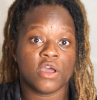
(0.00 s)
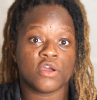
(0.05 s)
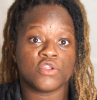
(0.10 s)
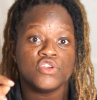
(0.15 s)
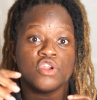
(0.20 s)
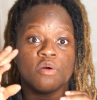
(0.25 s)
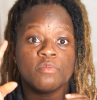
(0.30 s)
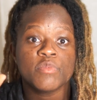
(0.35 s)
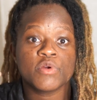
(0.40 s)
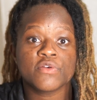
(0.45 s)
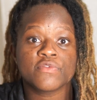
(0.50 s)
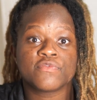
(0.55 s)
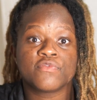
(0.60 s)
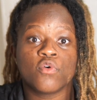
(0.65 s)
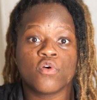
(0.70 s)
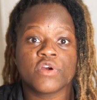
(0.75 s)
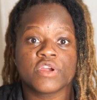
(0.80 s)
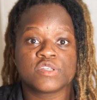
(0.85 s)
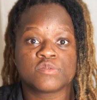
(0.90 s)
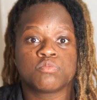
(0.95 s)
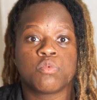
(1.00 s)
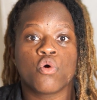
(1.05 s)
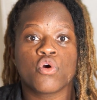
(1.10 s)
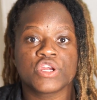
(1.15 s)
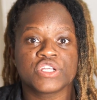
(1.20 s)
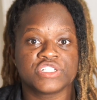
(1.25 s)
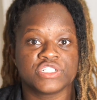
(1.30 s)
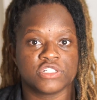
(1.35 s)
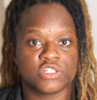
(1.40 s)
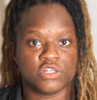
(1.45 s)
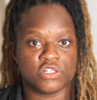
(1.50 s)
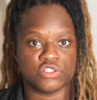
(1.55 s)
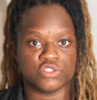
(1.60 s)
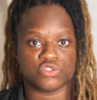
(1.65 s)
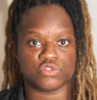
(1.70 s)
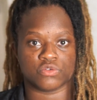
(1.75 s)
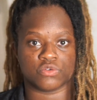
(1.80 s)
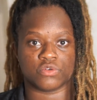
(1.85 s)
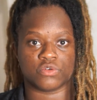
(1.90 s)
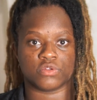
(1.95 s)
Number 4 is portion
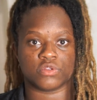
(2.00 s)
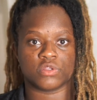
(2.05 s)
control.